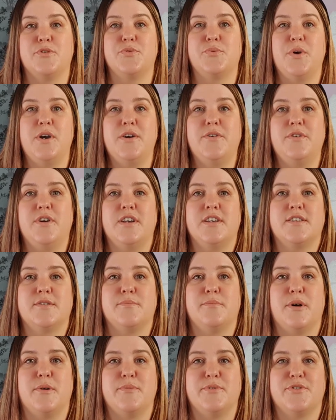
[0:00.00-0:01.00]
as well. It's
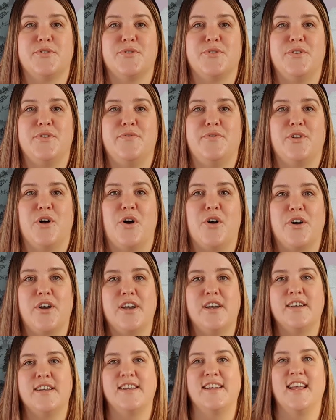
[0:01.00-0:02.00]
Mama Zoe Vlog.
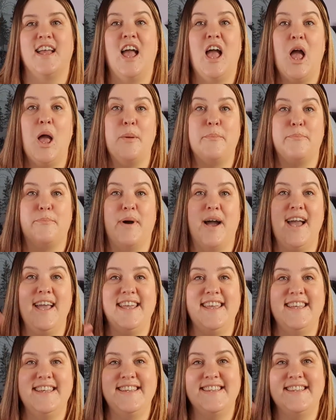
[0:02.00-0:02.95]
Bye!